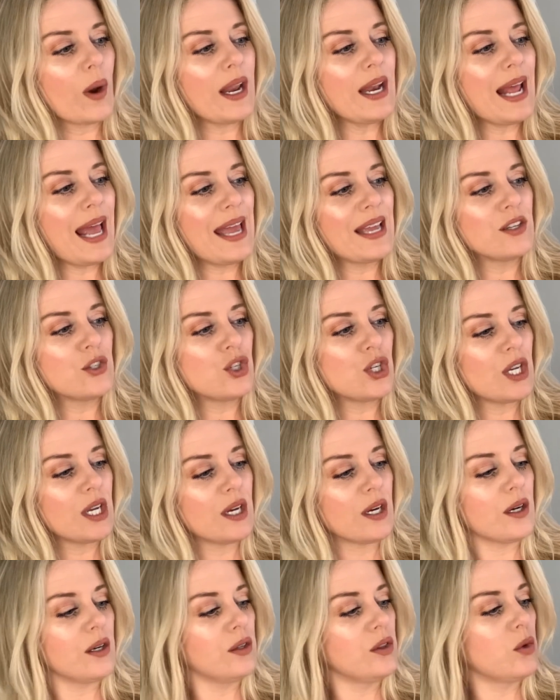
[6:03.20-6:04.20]
edge
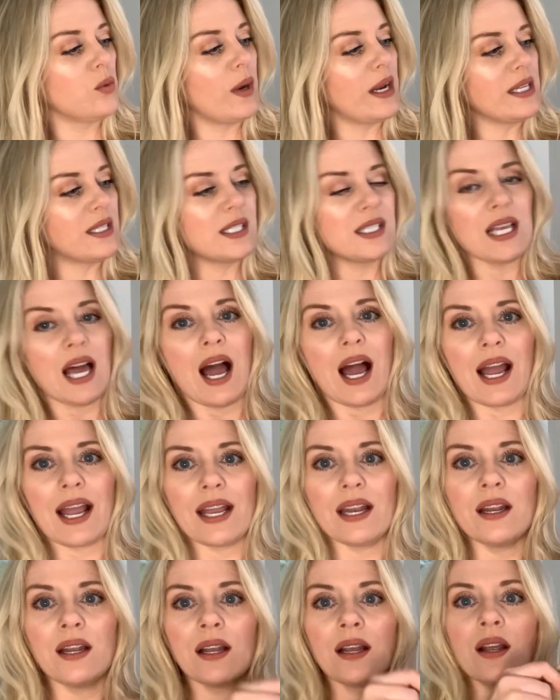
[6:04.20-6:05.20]
here, the right
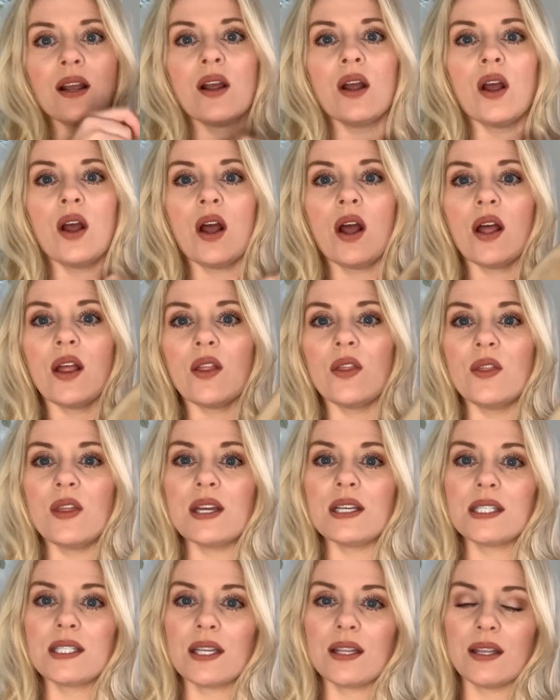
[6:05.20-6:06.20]
side,
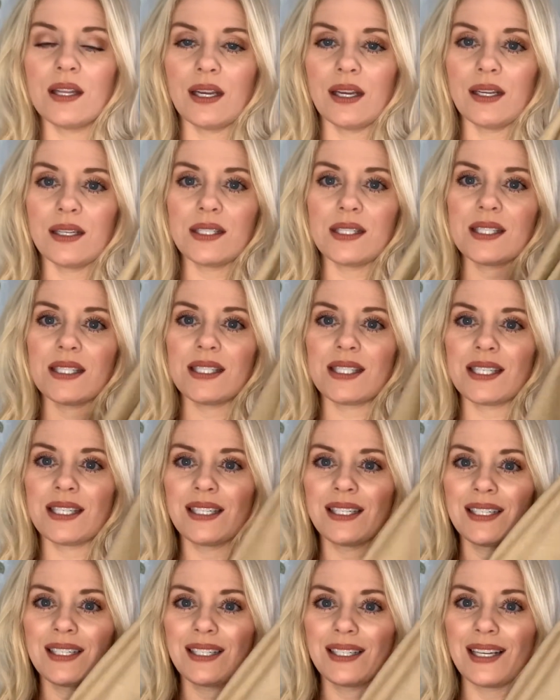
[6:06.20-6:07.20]
this and this.
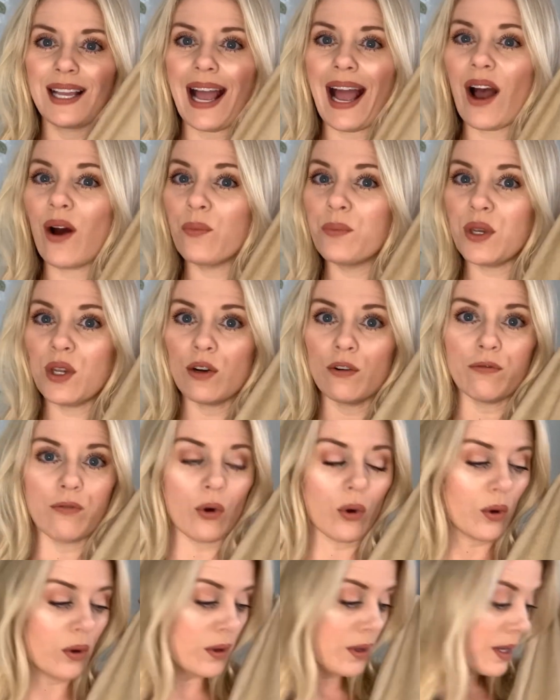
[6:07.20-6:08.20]
How
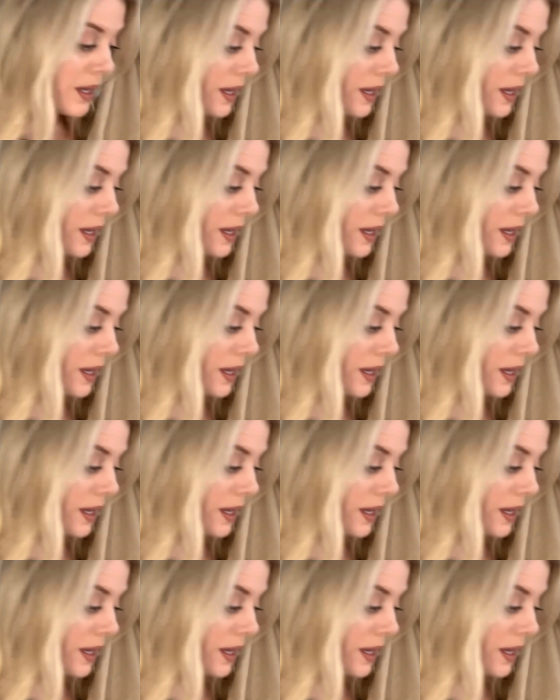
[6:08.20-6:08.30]
beautiful.